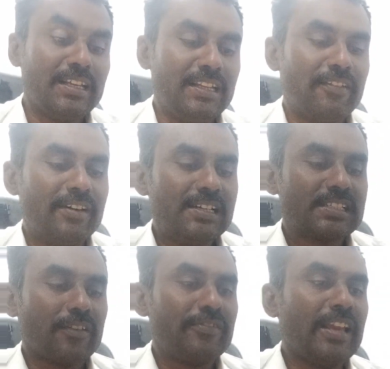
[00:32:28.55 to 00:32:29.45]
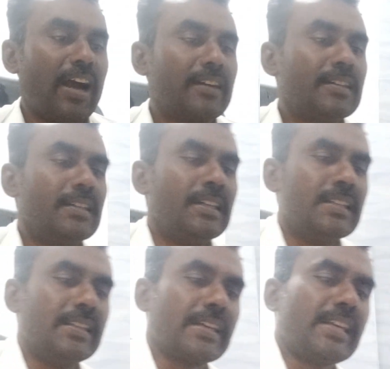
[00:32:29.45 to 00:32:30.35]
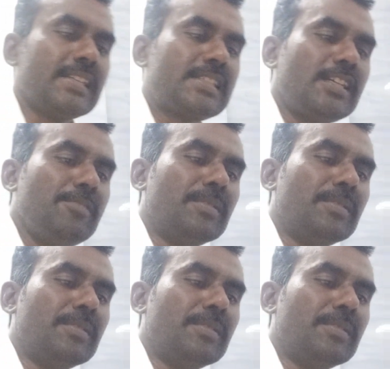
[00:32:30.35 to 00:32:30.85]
In the words of Young, the case study